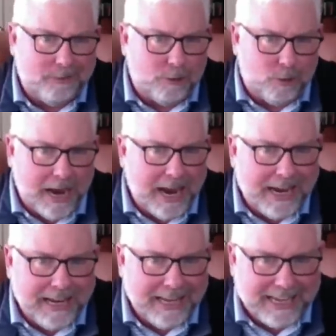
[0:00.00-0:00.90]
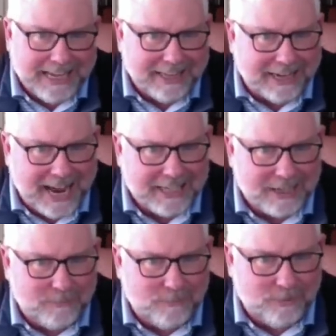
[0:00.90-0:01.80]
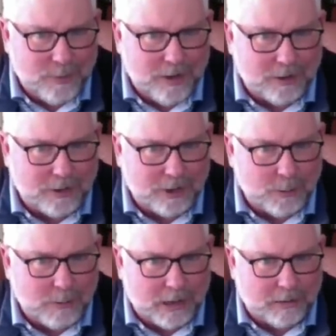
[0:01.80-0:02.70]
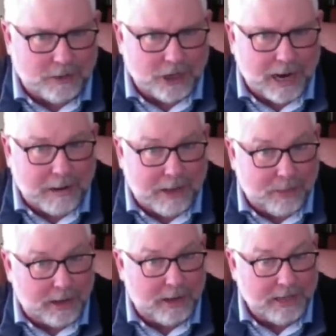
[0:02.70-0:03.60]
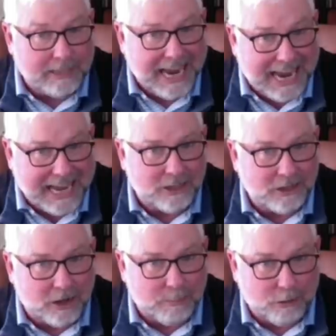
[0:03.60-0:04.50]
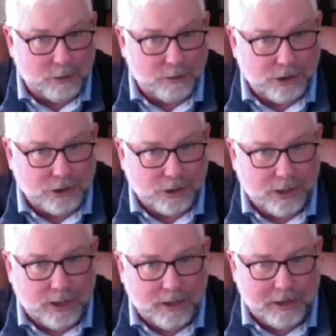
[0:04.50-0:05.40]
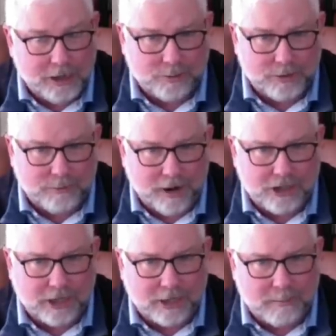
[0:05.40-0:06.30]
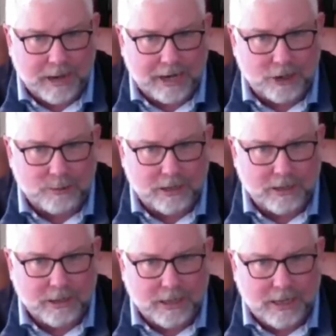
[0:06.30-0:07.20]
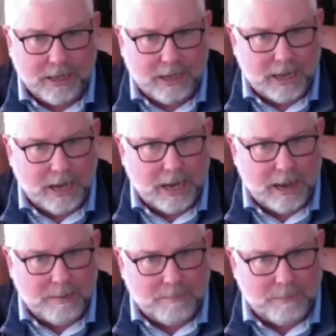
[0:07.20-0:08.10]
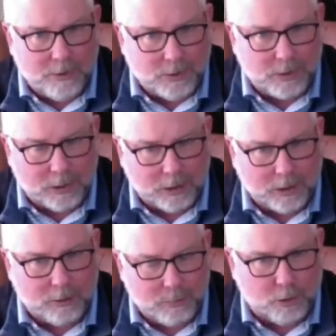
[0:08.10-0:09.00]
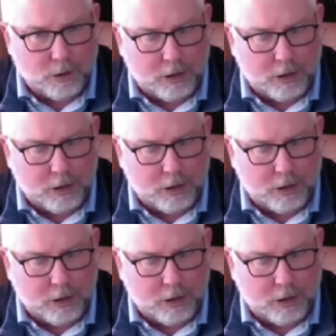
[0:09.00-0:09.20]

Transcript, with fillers: Greg, in the last few years that he's been on the job, I think his hands-on approach is refreshing to the management. There's more